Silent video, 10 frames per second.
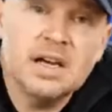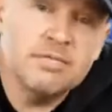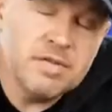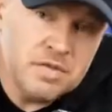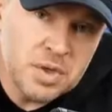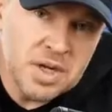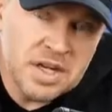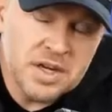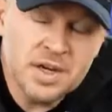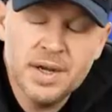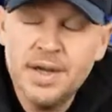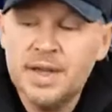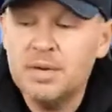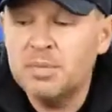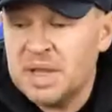reviewed it here,
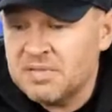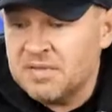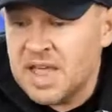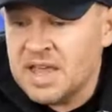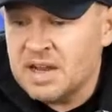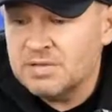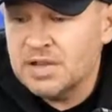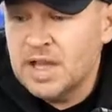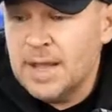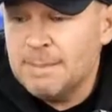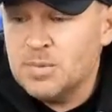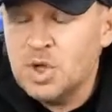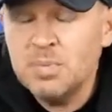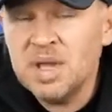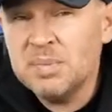and I'm a big fan of, you
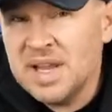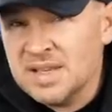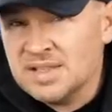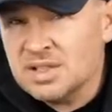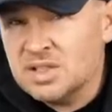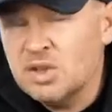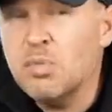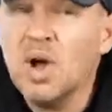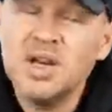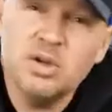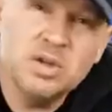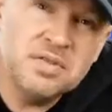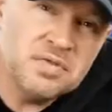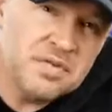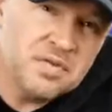could pick up an SL2 body only for